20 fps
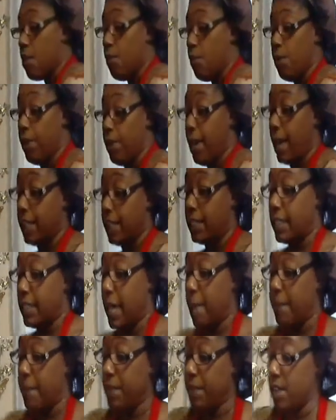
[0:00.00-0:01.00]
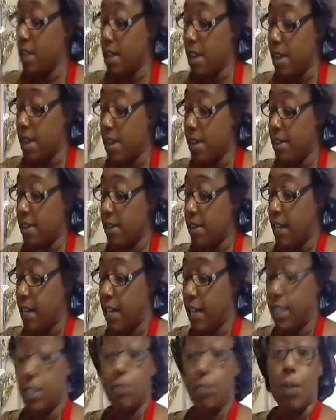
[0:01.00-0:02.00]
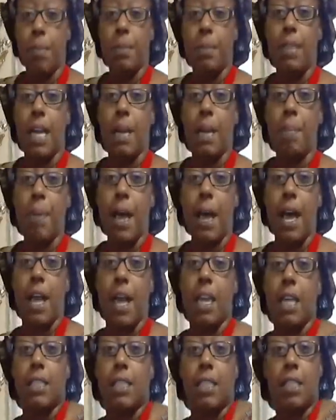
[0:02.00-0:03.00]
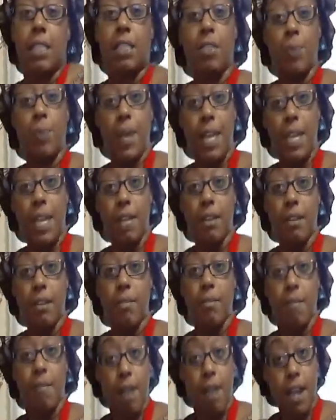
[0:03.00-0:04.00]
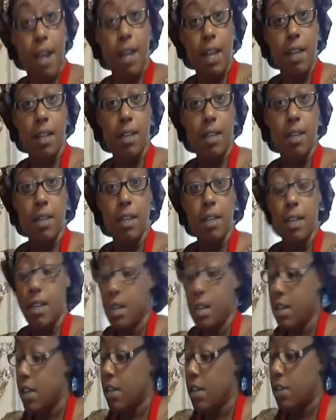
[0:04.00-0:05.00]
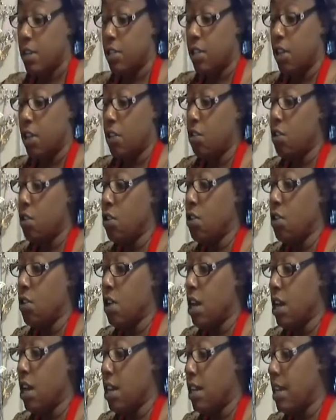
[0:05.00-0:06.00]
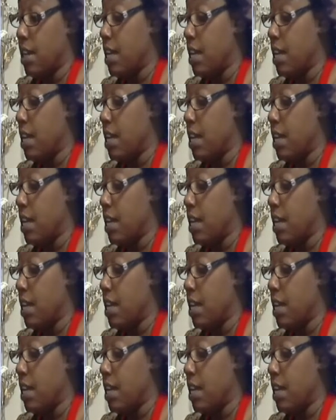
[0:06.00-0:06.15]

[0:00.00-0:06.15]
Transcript: we're not stopping there. It ain't a sweet potato pie unless it's sweet, right? So you're going to